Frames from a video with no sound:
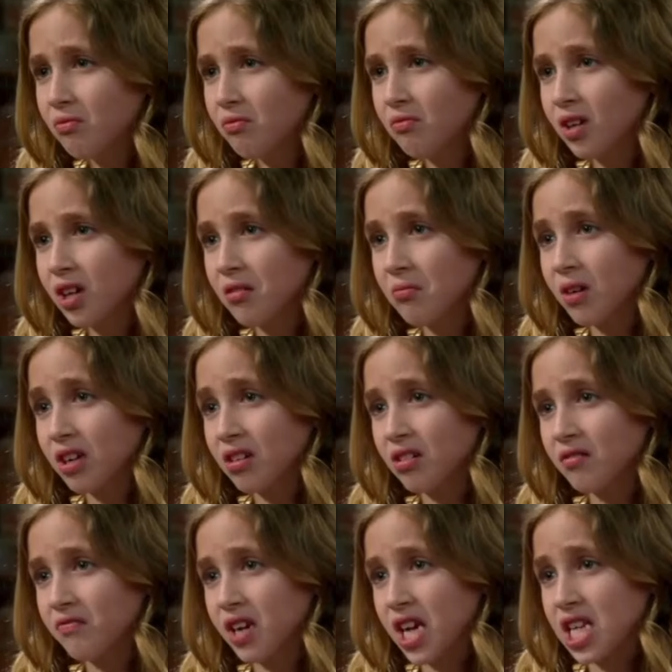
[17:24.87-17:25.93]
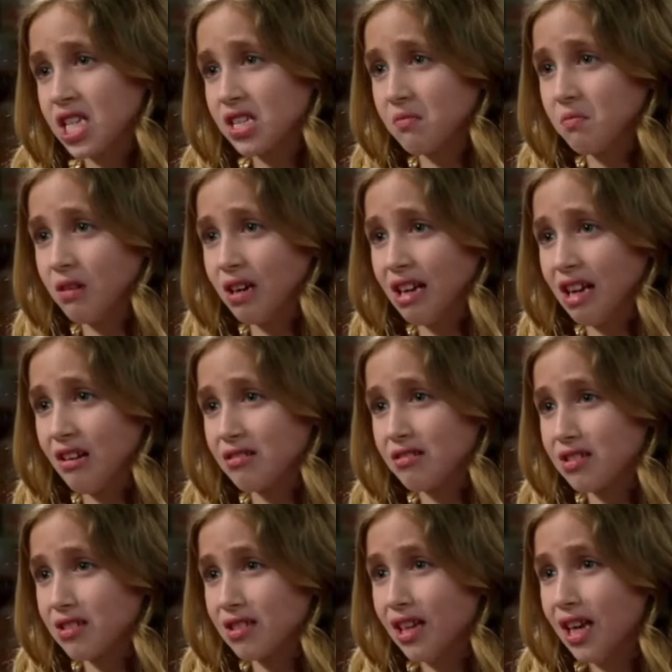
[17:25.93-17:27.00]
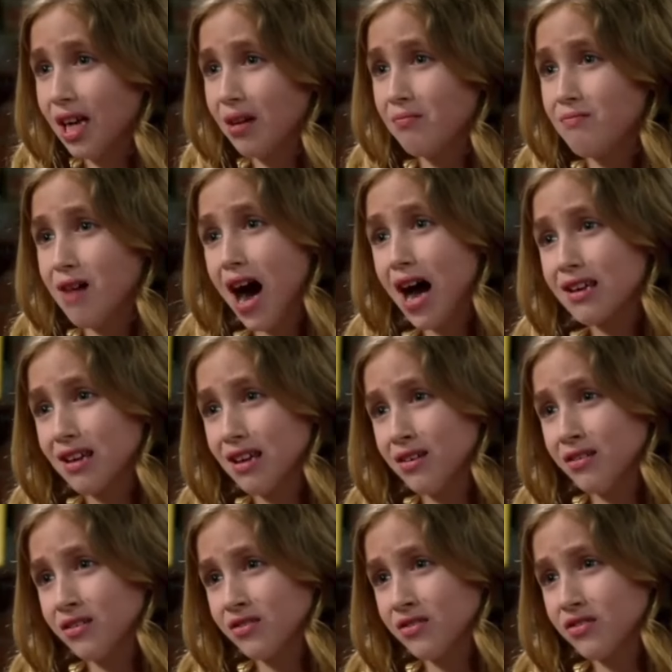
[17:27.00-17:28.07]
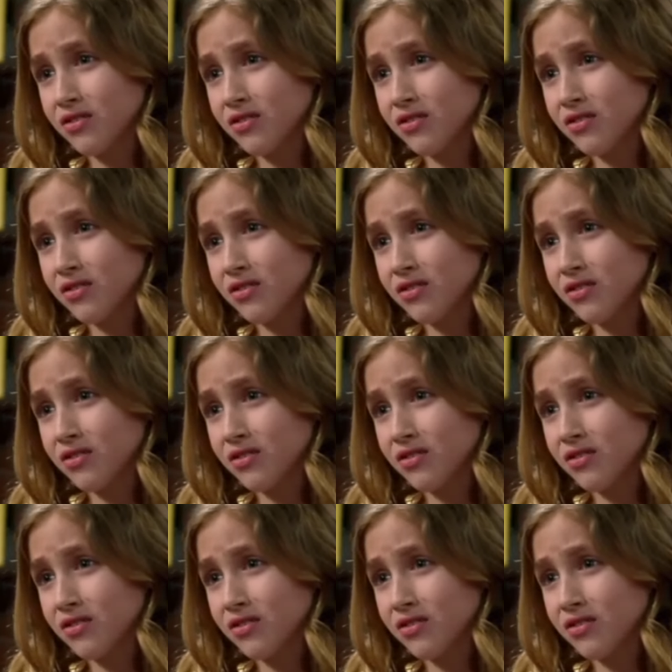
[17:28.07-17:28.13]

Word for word: Where am I going to find somebody else at my age?